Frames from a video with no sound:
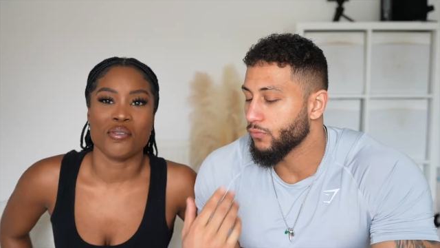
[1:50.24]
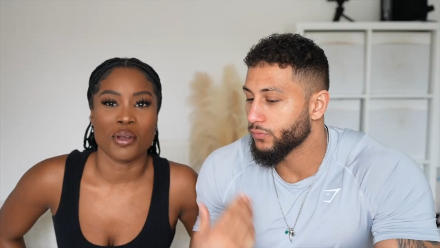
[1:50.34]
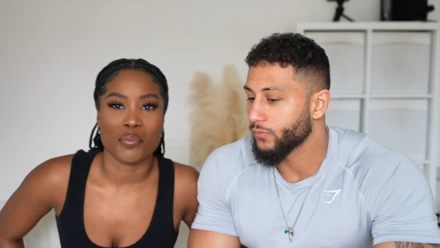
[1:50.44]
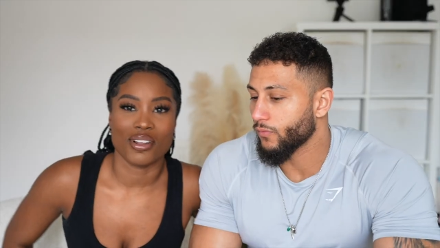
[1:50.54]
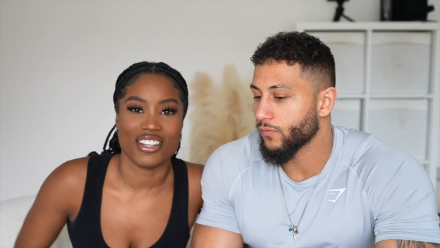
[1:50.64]
Speaker 1: we want
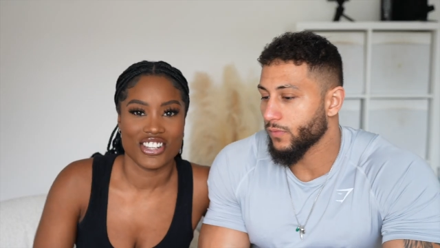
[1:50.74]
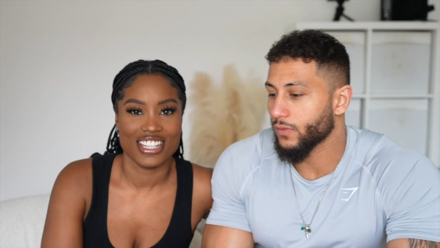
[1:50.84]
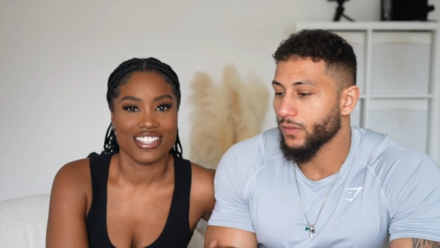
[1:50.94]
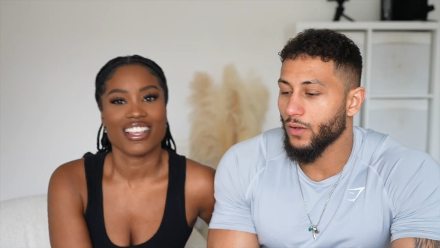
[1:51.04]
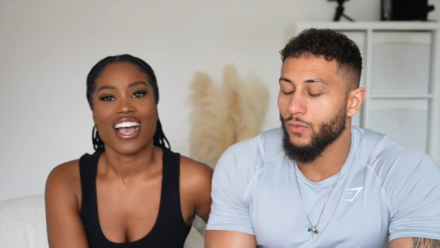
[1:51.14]
to
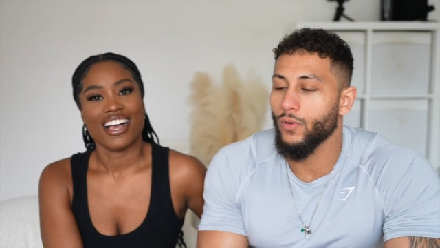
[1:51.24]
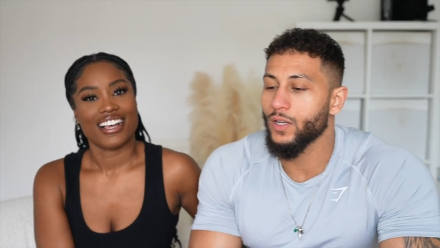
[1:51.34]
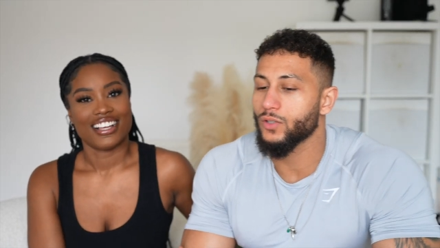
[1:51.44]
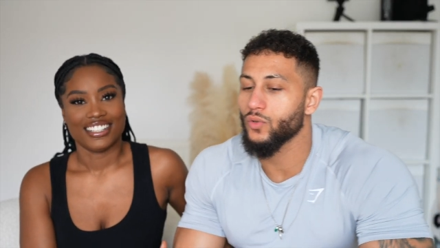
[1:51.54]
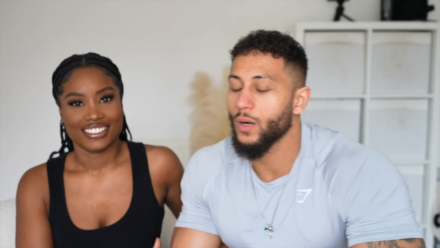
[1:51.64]
apologize.
Speaker 2: We want
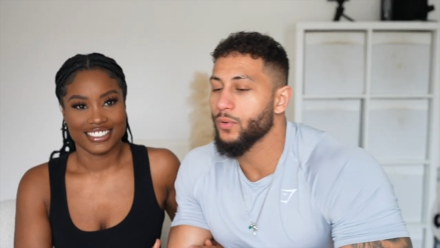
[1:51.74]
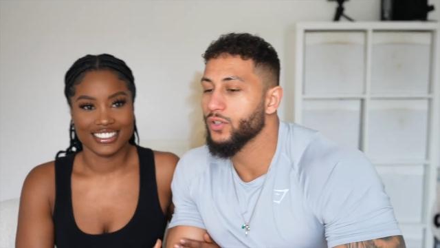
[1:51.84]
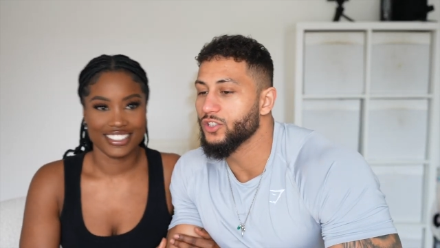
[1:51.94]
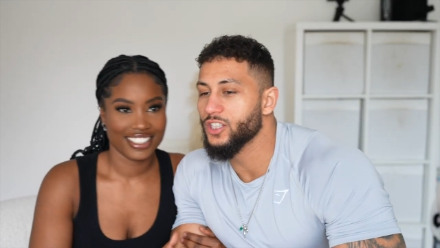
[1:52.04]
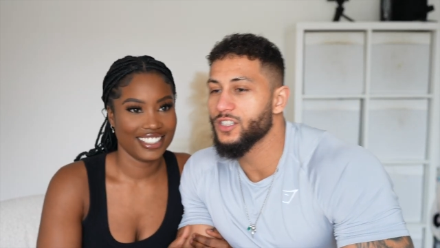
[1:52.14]
to
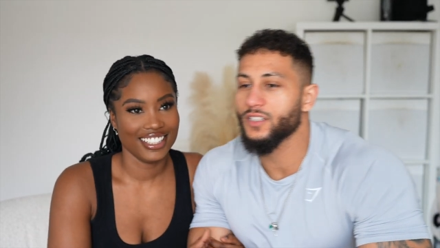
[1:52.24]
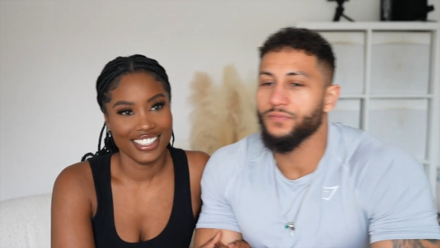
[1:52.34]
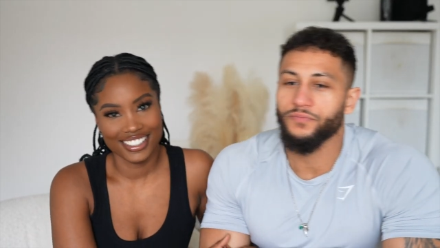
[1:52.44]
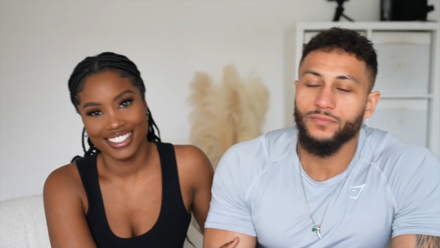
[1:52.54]
apologize